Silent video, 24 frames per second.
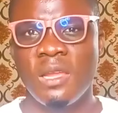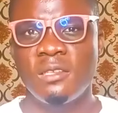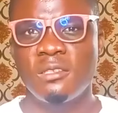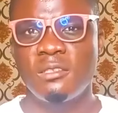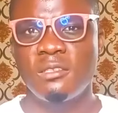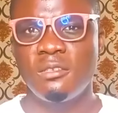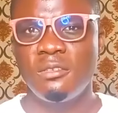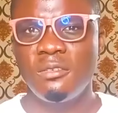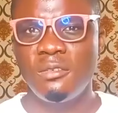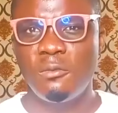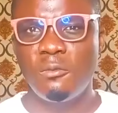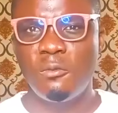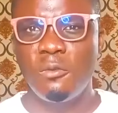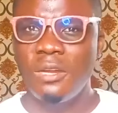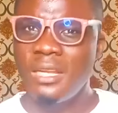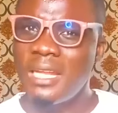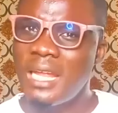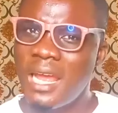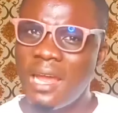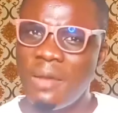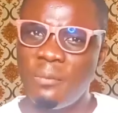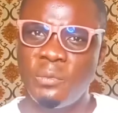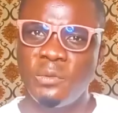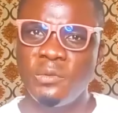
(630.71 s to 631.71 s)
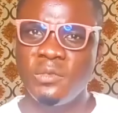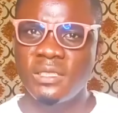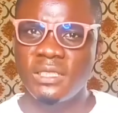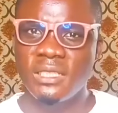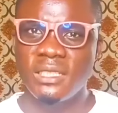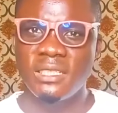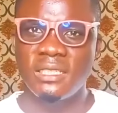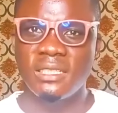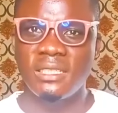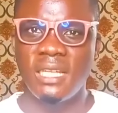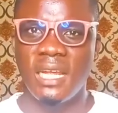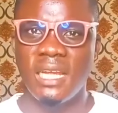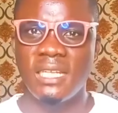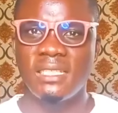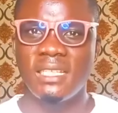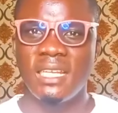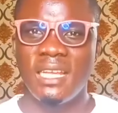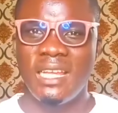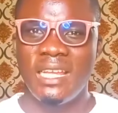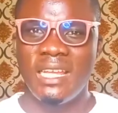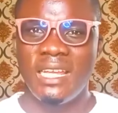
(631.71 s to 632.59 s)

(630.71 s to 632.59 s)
So what happens is that